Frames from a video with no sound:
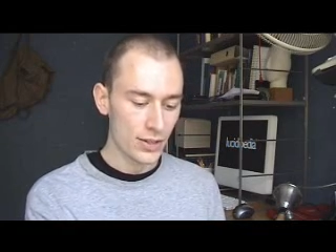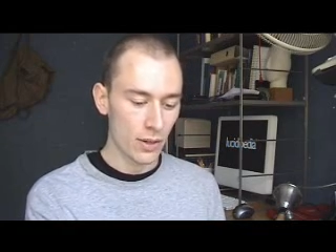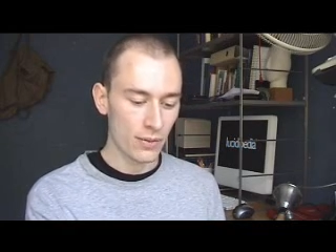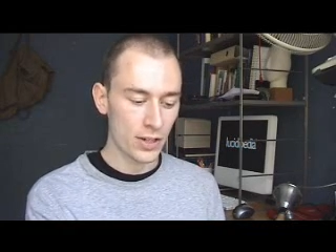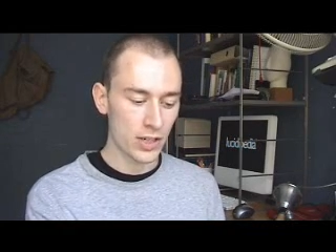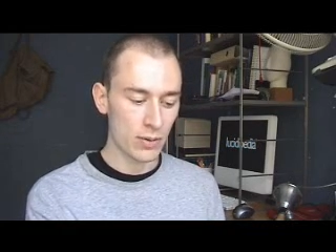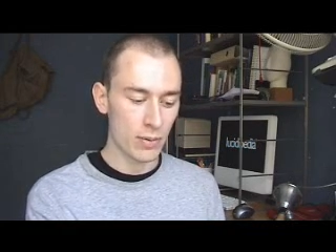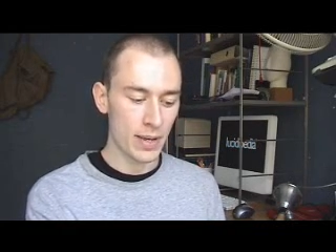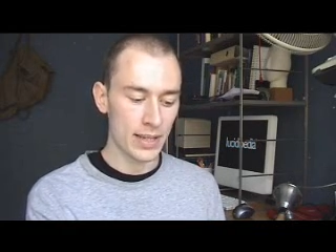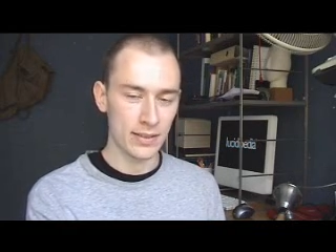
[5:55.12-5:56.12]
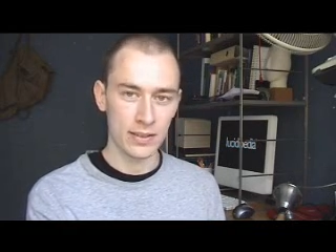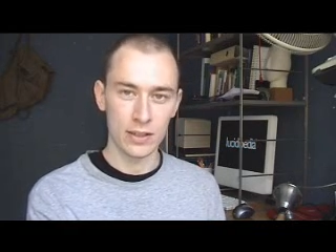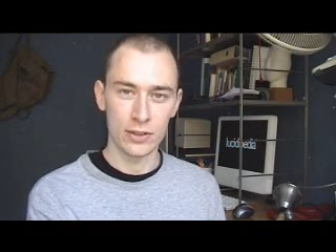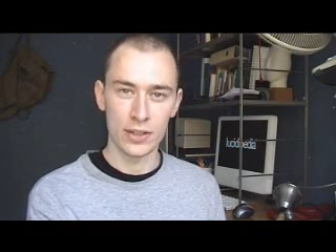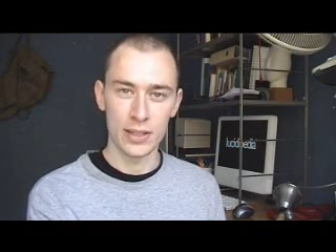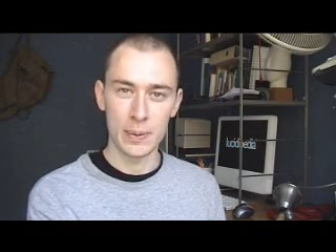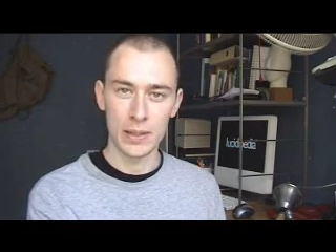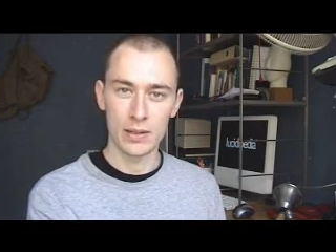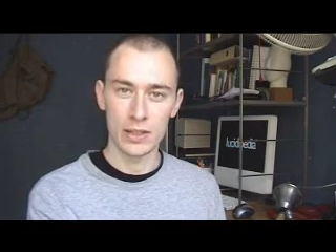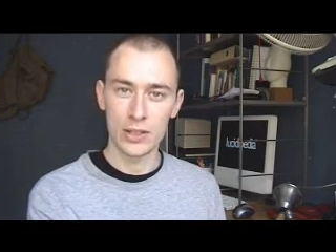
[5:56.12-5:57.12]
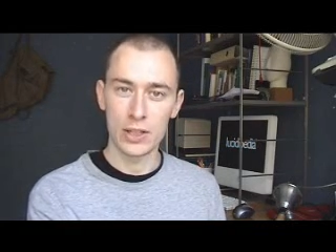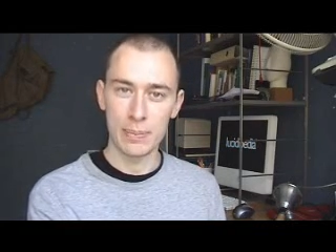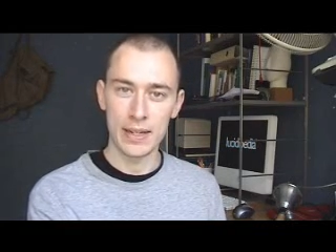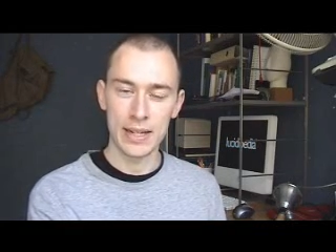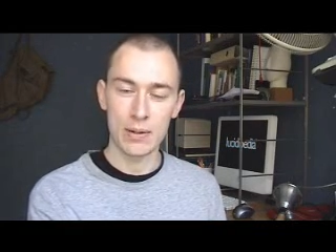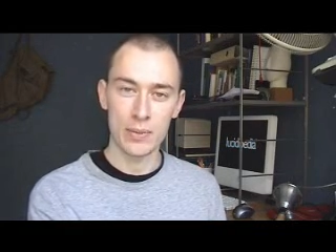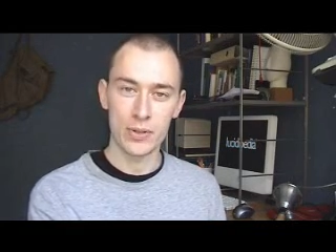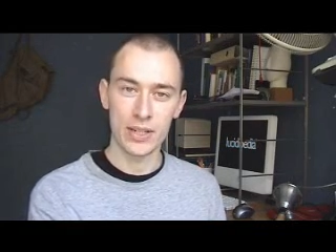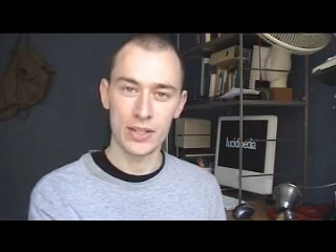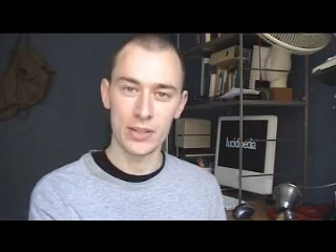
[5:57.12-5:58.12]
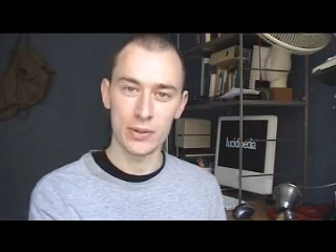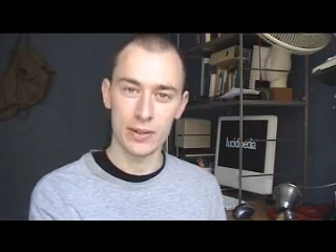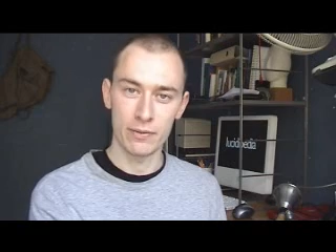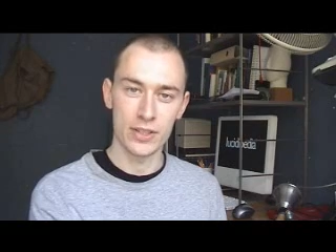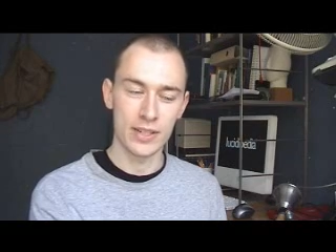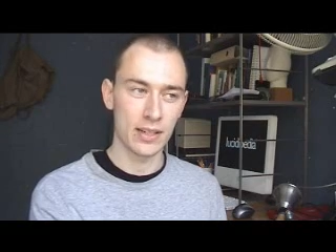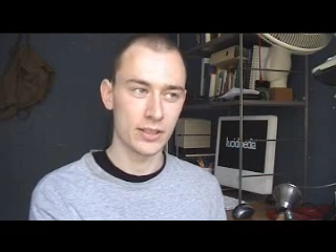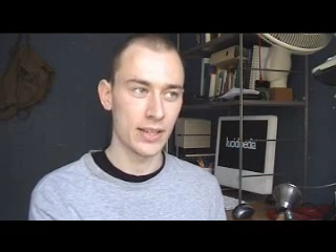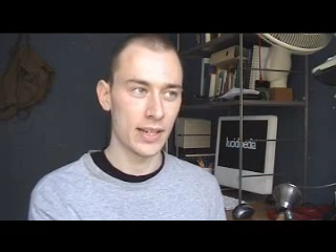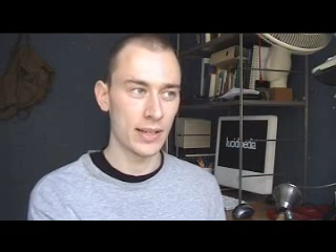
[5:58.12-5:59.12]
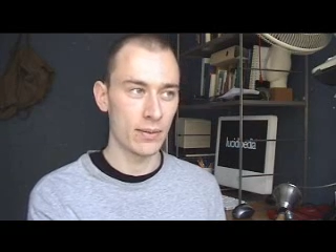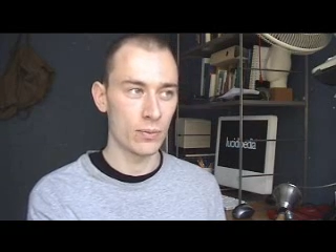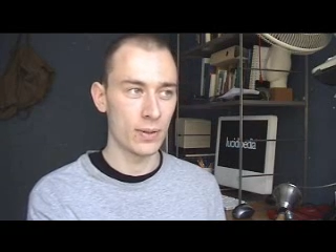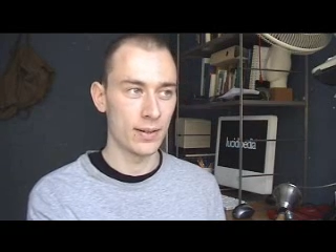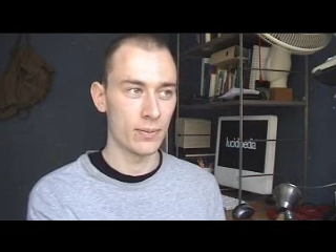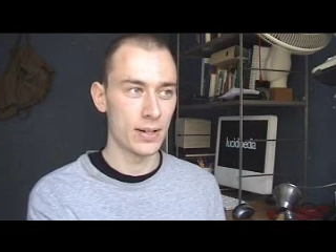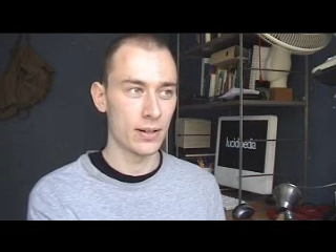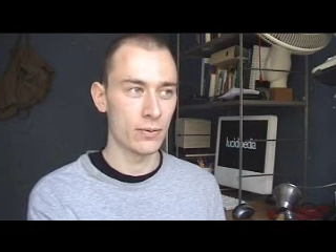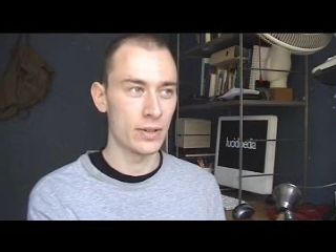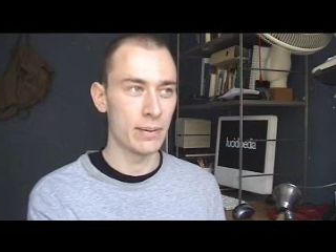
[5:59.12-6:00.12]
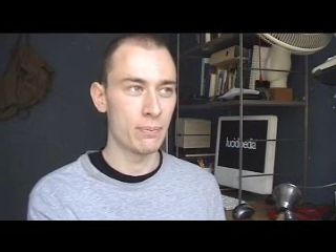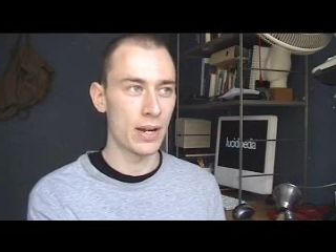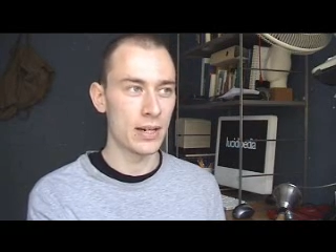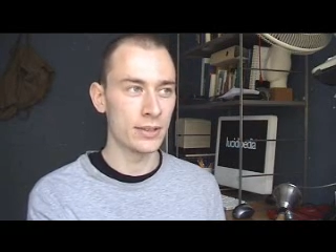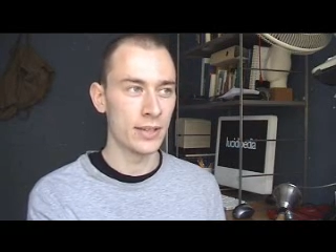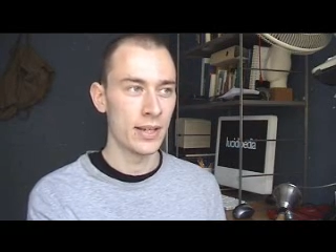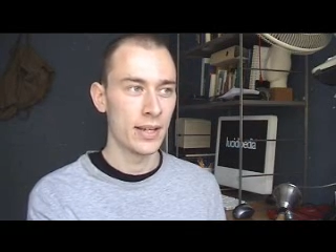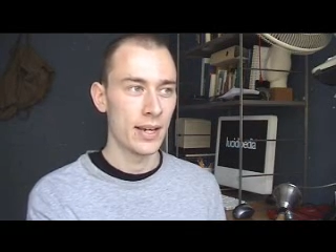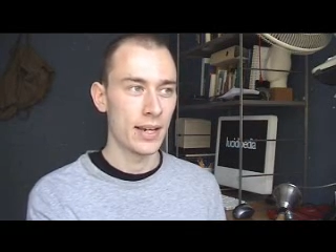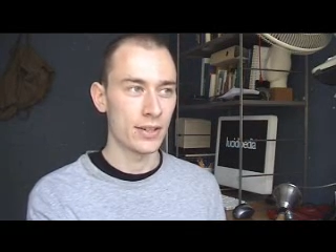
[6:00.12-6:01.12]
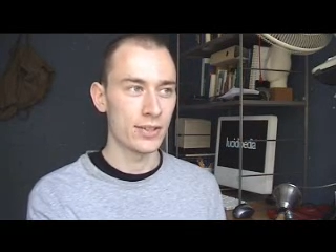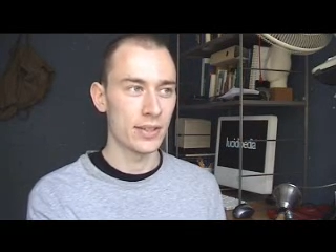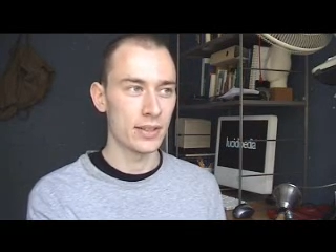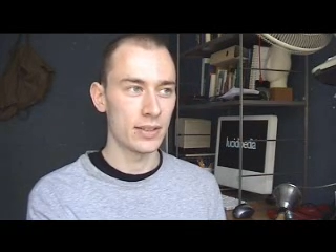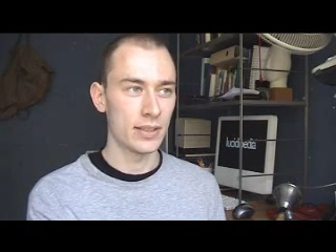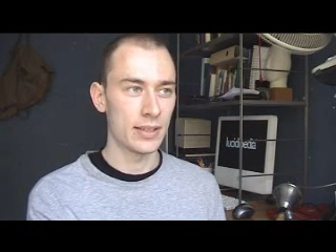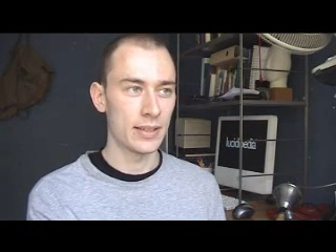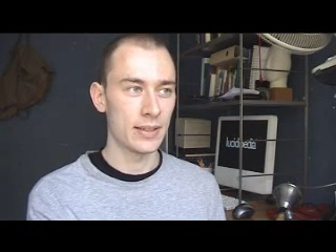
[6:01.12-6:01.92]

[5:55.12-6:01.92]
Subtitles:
So eventually we made the lucidipedia website that you can visit now today. And we are really proud and are still